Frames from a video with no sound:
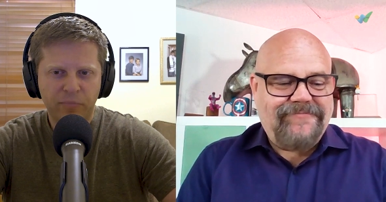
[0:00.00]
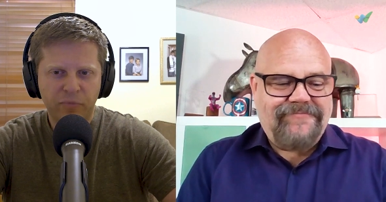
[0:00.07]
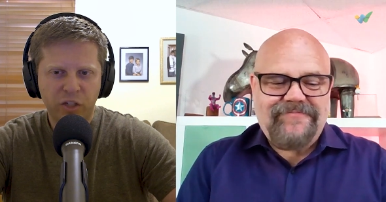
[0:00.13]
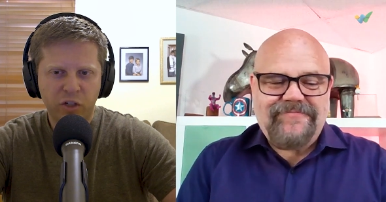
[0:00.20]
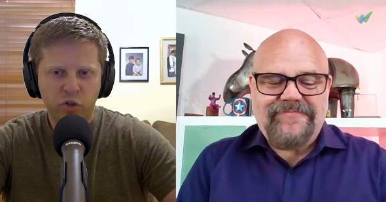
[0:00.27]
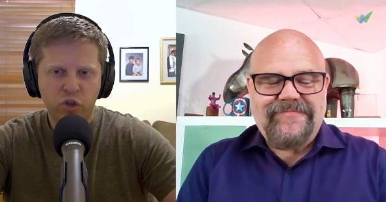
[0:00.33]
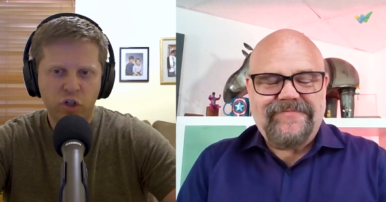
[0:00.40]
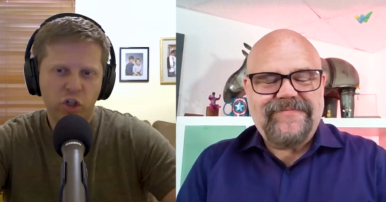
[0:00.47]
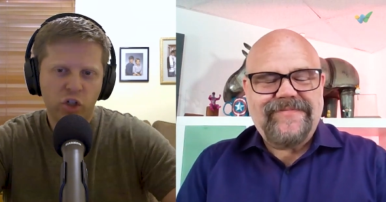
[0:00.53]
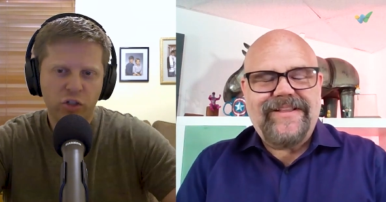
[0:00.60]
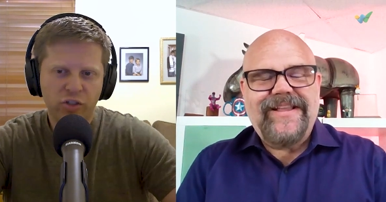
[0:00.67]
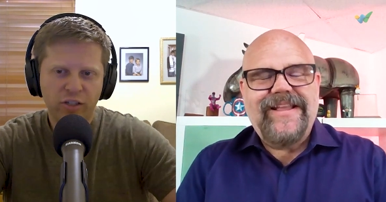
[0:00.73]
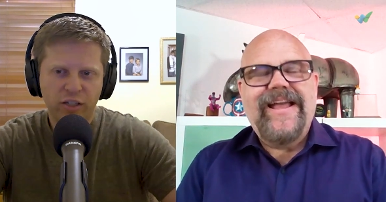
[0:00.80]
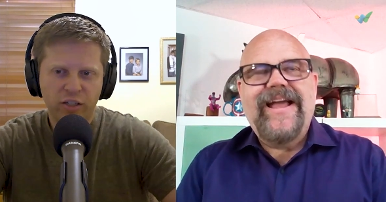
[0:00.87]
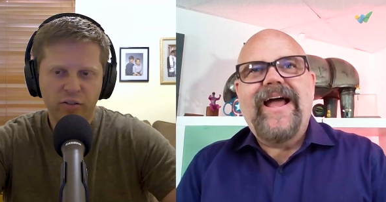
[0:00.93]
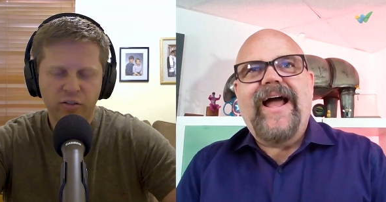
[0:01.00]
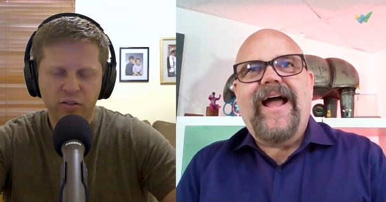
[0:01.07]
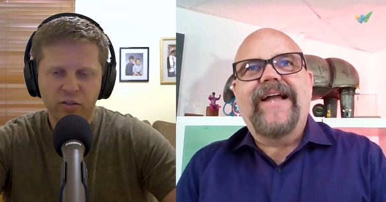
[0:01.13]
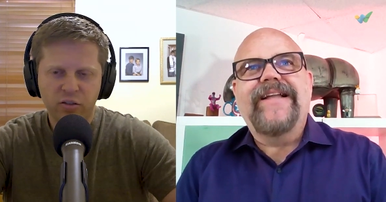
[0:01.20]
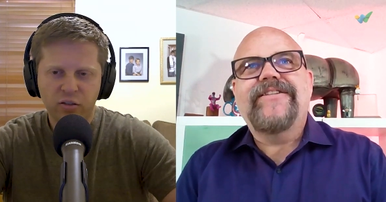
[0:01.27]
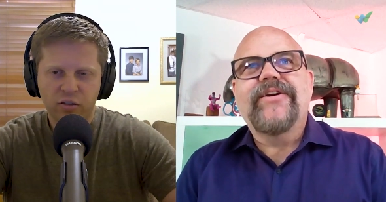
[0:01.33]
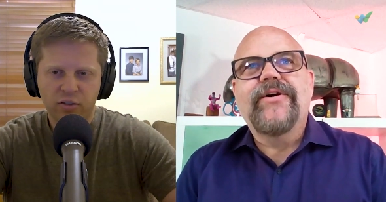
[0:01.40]
Speaker 1: In a traditional sense.
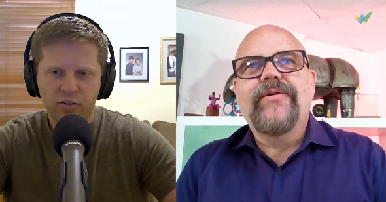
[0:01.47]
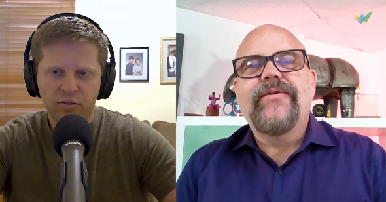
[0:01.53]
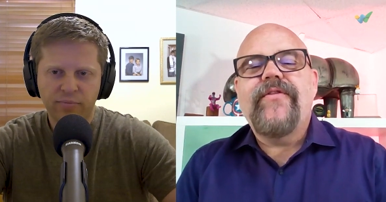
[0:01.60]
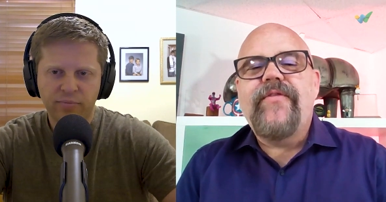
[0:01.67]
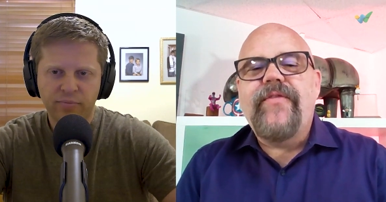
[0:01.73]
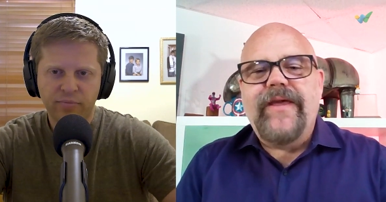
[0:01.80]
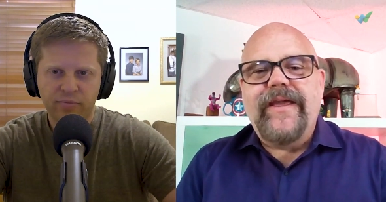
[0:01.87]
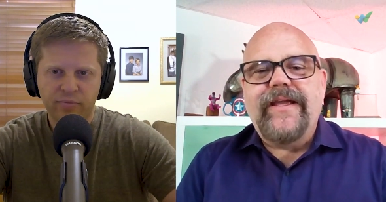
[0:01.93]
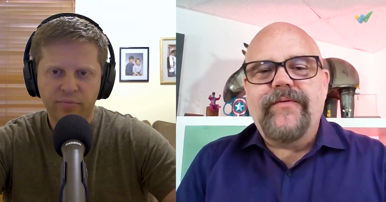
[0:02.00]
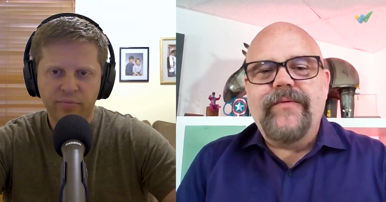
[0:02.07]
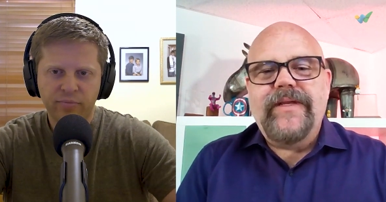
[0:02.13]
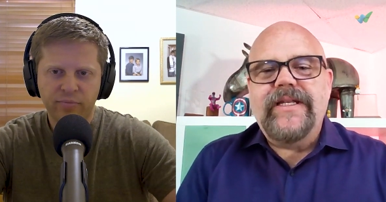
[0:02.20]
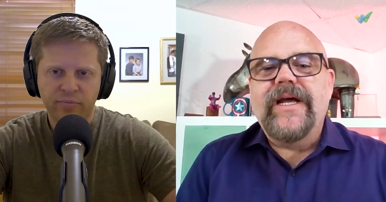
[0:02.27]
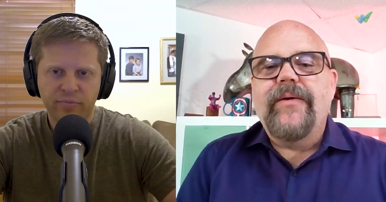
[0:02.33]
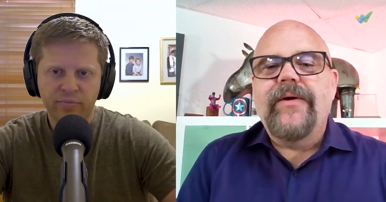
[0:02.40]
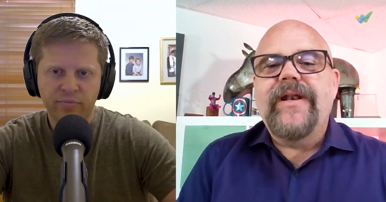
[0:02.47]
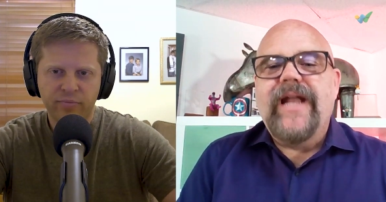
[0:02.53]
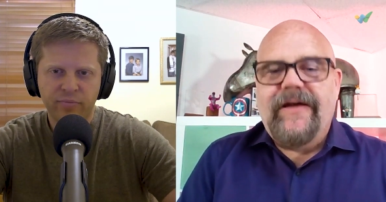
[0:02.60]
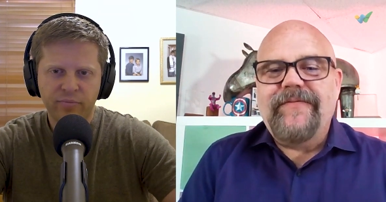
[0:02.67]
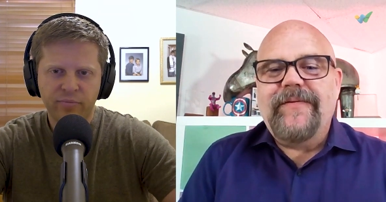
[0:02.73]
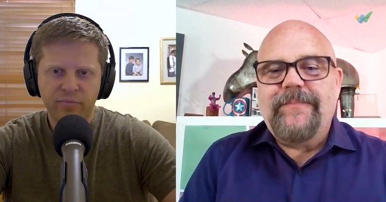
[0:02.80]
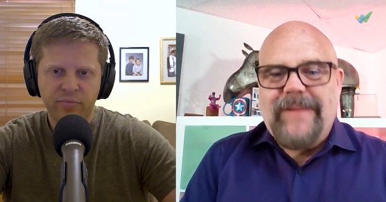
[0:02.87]
Speaker 2: I don't think we know
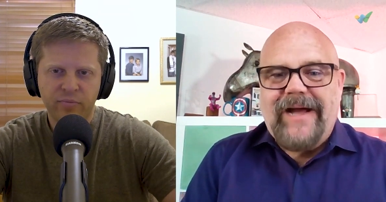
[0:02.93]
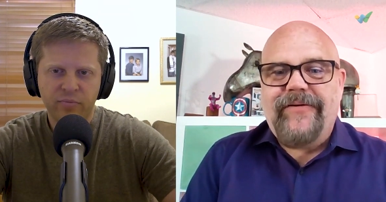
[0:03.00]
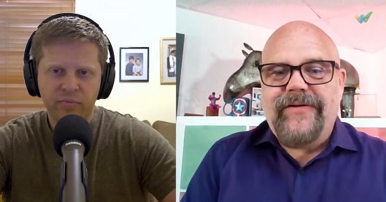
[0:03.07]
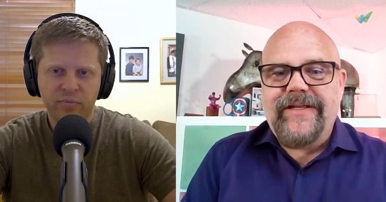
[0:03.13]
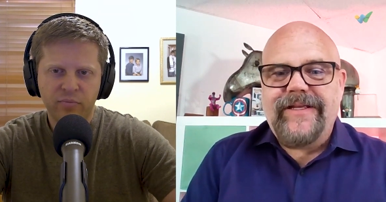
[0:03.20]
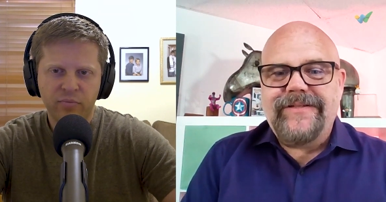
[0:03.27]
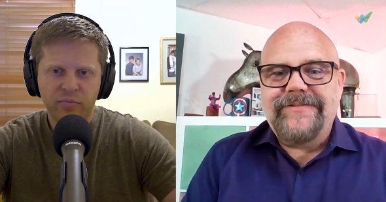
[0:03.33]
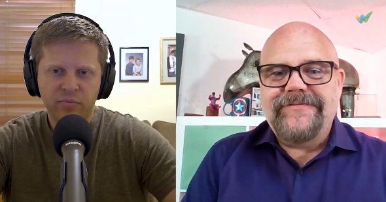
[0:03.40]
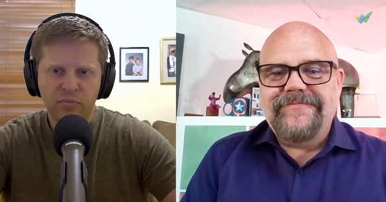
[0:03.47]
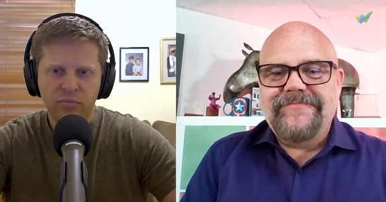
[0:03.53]
enough about it.